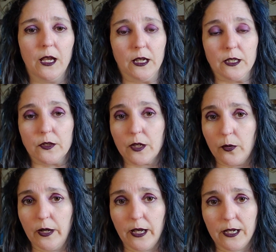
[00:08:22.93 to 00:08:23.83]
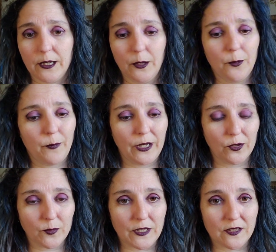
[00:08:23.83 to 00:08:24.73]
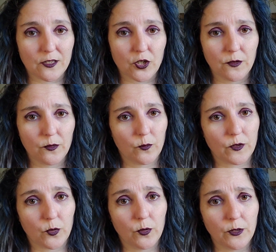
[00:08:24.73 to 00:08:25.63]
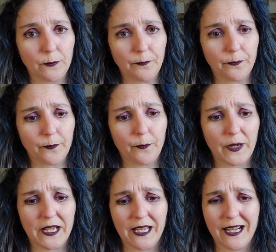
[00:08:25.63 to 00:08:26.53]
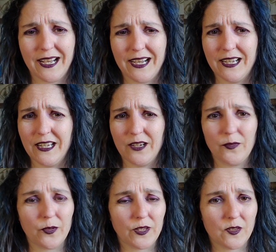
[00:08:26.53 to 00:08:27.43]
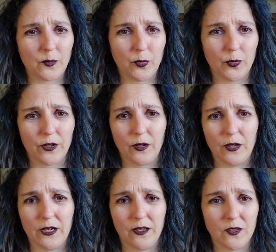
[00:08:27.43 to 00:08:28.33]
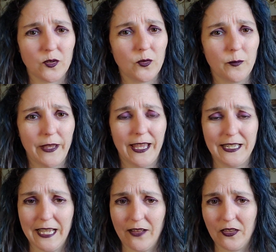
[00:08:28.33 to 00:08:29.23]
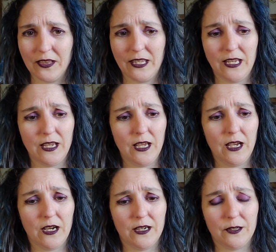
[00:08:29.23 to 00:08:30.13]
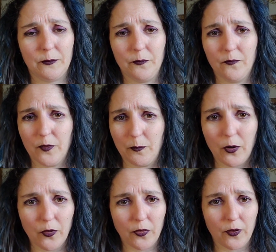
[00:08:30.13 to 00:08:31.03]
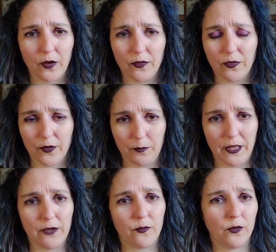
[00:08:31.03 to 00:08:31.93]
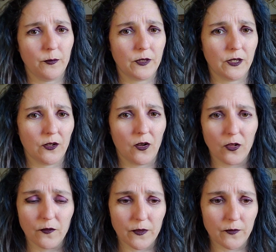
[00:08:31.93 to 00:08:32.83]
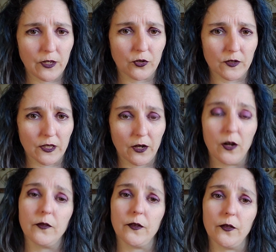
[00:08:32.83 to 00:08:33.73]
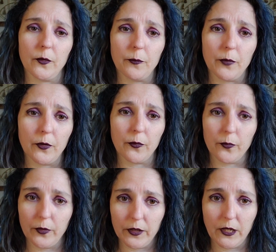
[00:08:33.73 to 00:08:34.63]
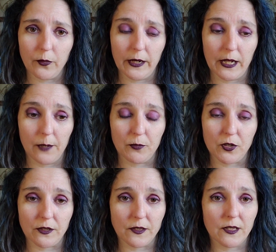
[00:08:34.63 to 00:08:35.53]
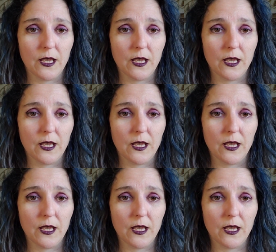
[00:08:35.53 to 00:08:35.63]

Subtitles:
So my ultimate decision was Google. But I fully support Zoom and Calendly for both their platforms and all of the features that they offer. They're both really great options.